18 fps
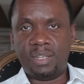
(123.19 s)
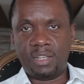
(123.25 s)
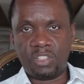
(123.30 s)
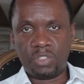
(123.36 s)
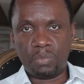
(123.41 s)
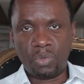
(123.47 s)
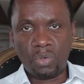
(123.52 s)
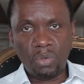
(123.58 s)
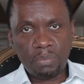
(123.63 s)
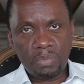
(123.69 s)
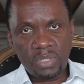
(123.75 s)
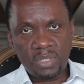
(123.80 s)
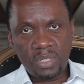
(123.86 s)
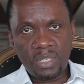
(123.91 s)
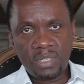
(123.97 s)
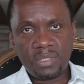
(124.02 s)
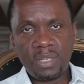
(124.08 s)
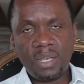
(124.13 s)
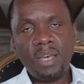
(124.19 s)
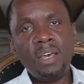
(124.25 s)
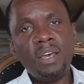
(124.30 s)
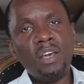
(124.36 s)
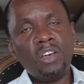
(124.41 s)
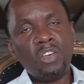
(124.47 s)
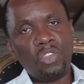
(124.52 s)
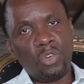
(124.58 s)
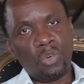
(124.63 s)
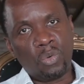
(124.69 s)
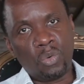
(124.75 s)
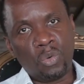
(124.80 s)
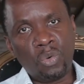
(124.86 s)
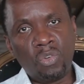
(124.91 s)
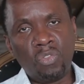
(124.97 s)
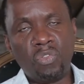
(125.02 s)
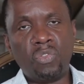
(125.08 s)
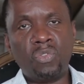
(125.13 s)
in a small business. You
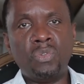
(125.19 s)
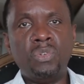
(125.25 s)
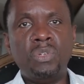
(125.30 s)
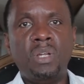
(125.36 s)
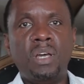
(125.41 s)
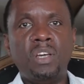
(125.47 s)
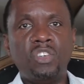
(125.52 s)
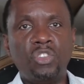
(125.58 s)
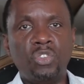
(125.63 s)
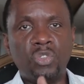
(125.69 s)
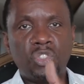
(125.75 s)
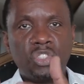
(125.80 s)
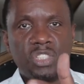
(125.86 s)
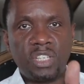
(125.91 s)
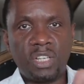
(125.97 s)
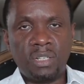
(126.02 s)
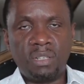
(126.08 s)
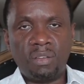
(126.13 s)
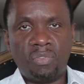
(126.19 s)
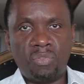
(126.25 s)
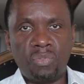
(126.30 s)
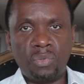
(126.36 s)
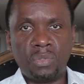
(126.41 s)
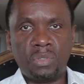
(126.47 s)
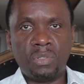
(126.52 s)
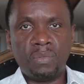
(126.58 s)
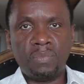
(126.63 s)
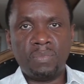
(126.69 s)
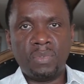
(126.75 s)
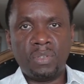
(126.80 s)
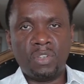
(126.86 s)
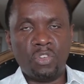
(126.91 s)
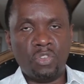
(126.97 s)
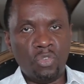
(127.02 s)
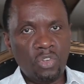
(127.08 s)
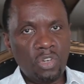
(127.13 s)
cook food, you sell the food.
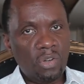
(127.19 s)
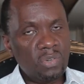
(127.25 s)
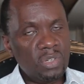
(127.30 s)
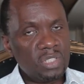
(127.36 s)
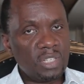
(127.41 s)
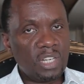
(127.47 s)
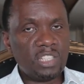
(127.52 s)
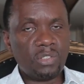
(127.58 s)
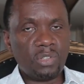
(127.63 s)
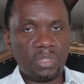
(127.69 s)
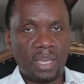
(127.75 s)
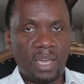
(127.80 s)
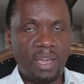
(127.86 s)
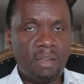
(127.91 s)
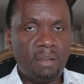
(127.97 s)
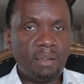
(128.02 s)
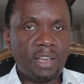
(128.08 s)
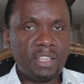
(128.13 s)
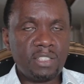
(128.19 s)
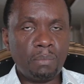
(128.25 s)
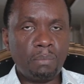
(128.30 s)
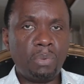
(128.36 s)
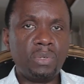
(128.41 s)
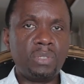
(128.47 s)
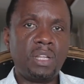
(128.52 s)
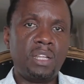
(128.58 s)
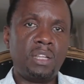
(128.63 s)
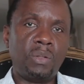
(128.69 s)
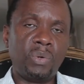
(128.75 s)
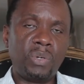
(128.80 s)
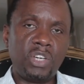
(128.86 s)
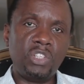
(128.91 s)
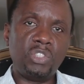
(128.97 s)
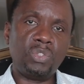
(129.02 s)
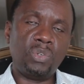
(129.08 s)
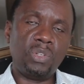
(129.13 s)
Do your research. The area is important,
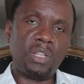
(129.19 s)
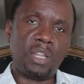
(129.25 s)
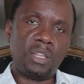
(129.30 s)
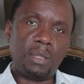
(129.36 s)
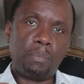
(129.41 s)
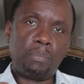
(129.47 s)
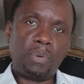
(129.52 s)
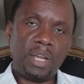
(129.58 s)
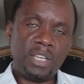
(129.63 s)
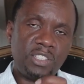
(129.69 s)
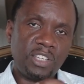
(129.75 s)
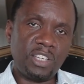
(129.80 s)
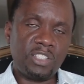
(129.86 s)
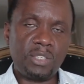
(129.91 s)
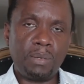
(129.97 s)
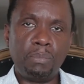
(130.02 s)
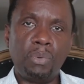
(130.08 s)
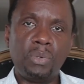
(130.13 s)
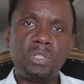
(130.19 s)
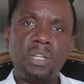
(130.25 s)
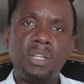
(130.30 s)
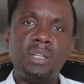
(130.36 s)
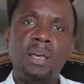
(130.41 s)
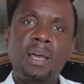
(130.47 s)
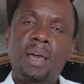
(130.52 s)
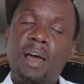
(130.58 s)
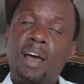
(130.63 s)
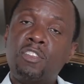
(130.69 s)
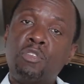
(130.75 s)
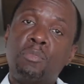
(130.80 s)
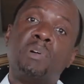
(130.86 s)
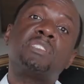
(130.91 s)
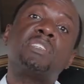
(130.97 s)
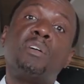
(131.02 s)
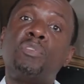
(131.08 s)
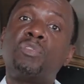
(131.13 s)
location and the pricing is important, and you
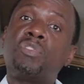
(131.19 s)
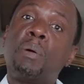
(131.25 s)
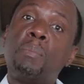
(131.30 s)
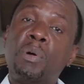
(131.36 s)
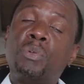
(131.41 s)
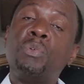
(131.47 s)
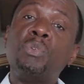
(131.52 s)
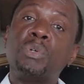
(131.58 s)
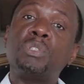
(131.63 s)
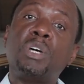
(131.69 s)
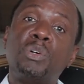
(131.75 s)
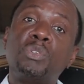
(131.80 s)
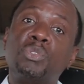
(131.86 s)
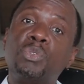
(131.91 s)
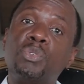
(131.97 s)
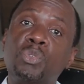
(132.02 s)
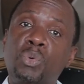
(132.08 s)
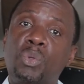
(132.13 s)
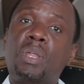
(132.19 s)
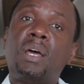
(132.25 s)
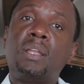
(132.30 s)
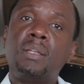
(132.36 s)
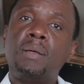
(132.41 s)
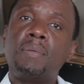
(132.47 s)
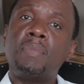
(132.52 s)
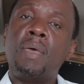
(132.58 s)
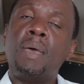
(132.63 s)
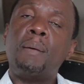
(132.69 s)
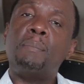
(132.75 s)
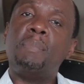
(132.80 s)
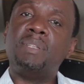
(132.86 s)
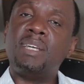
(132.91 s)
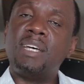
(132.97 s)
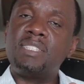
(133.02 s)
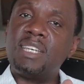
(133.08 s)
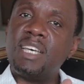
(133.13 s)
must have someone who knows how to do that.
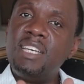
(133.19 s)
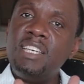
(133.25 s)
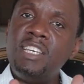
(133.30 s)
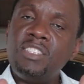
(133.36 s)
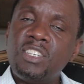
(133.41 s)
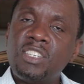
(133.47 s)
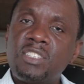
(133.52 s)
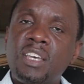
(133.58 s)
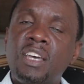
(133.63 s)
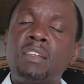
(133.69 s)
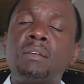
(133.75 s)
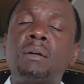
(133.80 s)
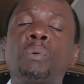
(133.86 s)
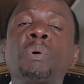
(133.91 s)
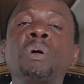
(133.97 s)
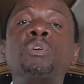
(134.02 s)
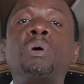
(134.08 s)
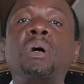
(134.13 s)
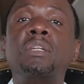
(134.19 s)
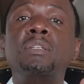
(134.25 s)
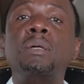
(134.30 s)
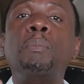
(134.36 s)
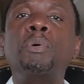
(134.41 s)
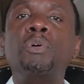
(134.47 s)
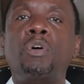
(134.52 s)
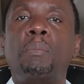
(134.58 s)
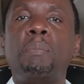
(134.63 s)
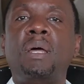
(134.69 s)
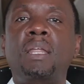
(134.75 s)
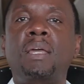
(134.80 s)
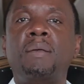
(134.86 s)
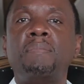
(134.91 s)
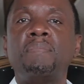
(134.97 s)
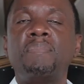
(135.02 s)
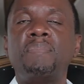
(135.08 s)
But that's the easiest area where you can double your money.